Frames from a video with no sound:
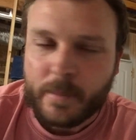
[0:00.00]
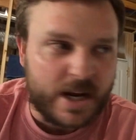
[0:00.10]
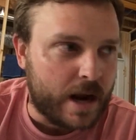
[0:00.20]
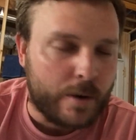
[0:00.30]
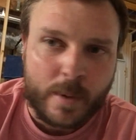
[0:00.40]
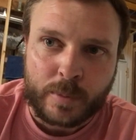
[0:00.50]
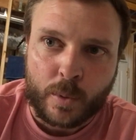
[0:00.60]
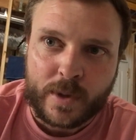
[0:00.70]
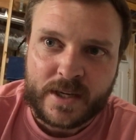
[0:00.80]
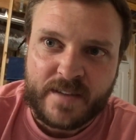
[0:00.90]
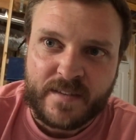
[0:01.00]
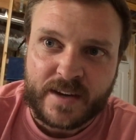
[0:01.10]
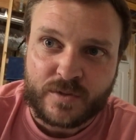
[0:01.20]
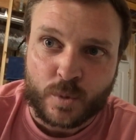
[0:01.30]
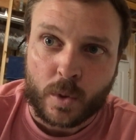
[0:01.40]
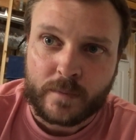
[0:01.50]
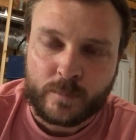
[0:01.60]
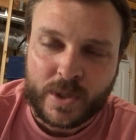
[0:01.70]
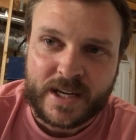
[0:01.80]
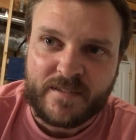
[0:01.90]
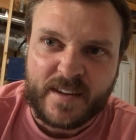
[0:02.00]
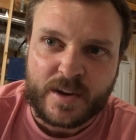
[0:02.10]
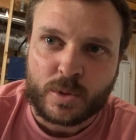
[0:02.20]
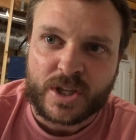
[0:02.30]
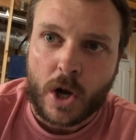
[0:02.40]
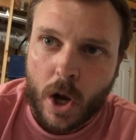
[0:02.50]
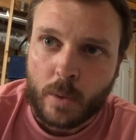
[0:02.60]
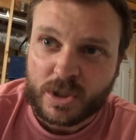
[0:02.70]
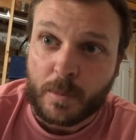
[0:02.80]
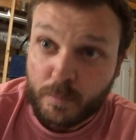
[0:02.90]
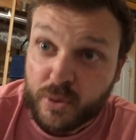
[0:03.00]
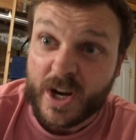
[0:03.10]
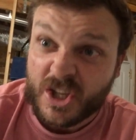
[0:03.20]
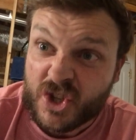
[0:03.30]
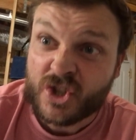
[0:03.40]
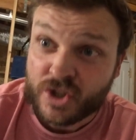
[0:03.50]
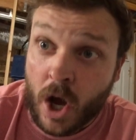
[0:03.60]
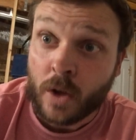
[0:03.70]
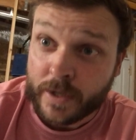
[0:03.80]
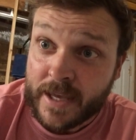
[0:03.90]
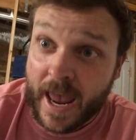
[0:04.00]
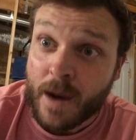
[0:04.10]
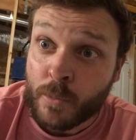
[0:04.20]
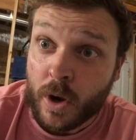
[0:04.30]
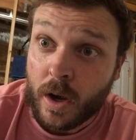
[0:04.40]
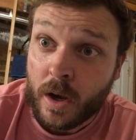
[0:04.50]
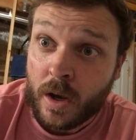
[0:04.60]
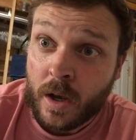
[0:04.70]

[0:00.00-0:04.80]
I mean, I remember when D50s were, when D50 was an was a pretty solid camera